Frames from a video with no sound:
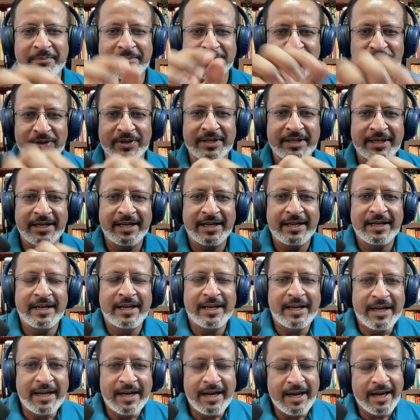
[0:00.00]
rim.
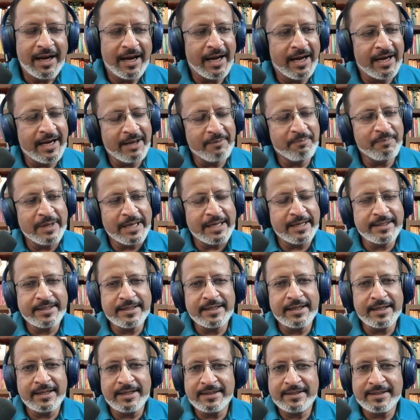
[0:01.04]
And I
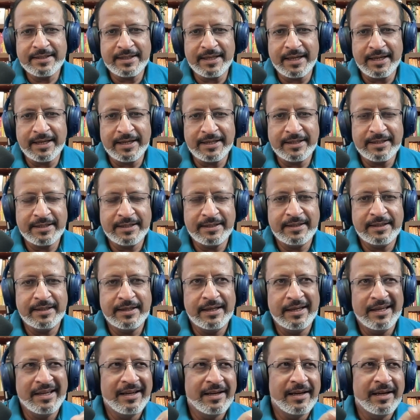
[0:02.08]
placed it inside
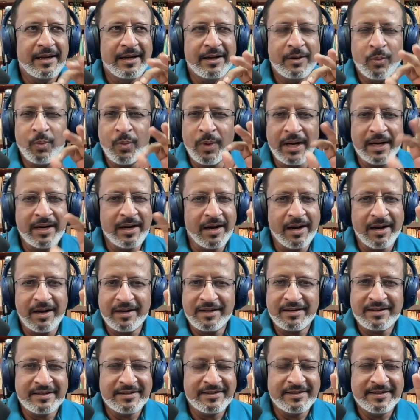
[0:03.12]
1
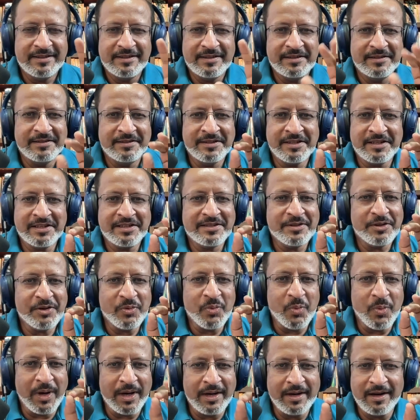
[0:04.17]
hour. Just
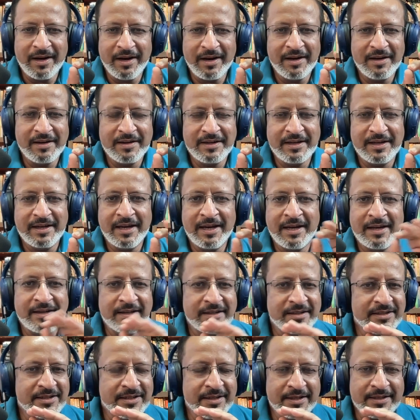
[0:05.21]
took 1 hour, and
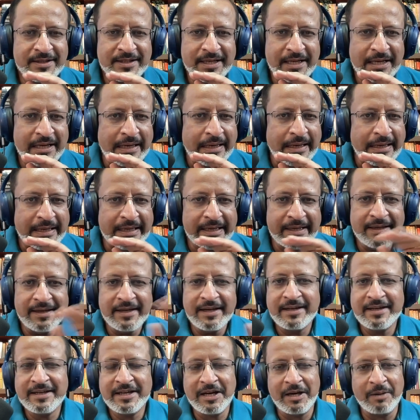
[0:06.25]
it just
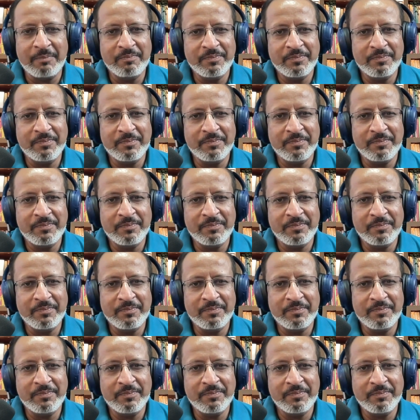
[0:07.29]
cleaned it